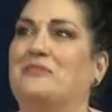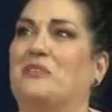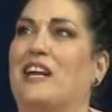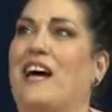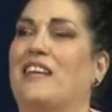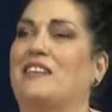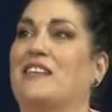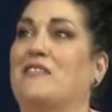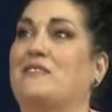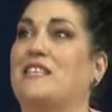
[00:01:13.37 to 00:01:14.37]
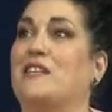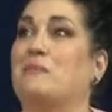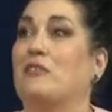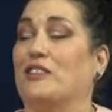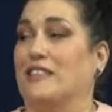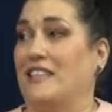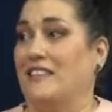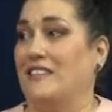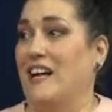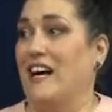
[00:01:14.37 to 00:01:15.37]
when I lived in
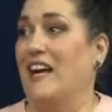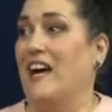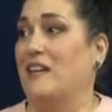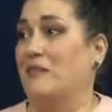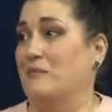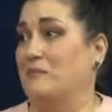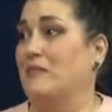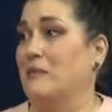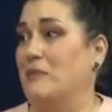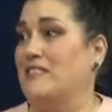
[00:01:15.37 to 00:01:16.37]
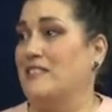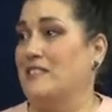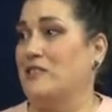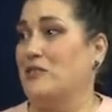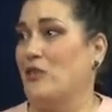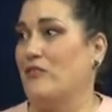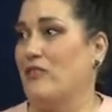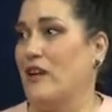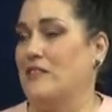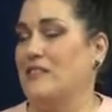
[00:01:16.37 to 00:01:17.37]
Brooklyn, I had a business, a
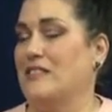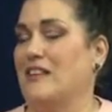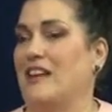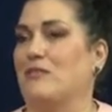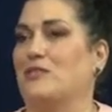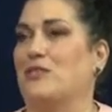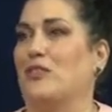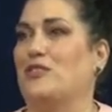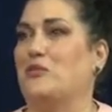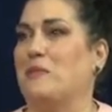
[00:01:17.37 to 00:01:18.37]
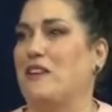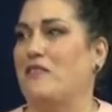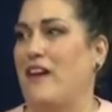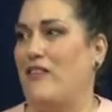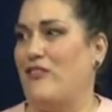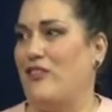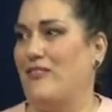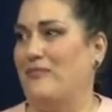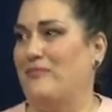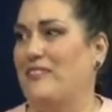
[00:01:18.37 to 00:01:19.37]
storefront, and it was called Do Me a
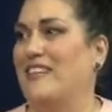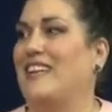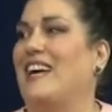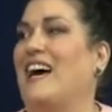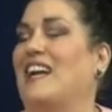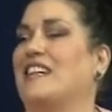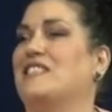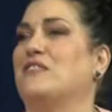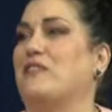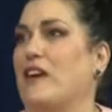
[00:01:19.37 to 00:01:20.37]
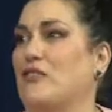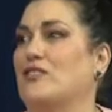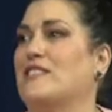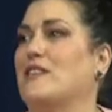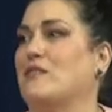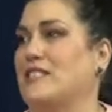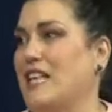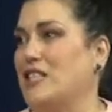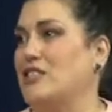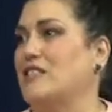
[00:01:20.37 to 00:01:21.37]
Favor. And I did favors and
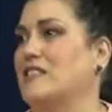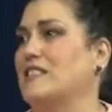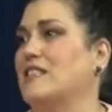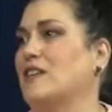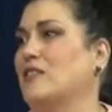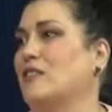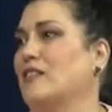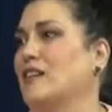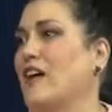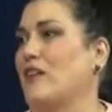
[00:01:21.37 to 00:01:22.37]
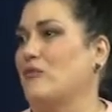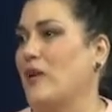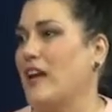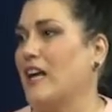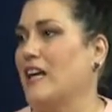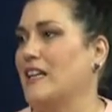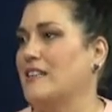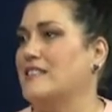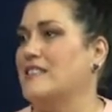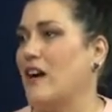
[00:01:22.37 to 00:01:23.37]
invitations and a lot of wedding
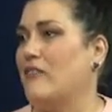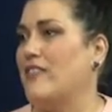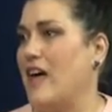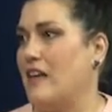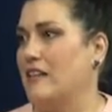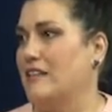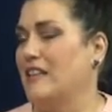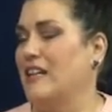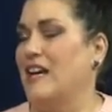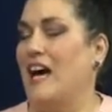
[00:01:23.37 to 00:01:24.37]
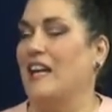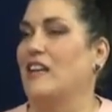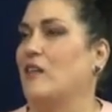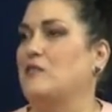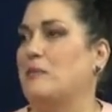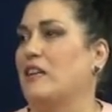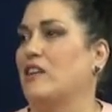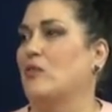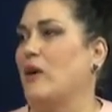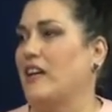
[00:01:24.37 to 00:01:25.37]
stuff then. And I loved being
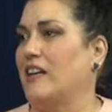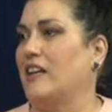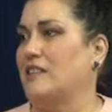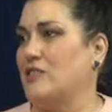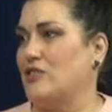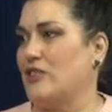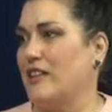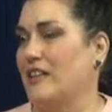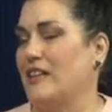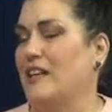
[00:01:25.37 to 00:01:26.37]
in the wedding industry.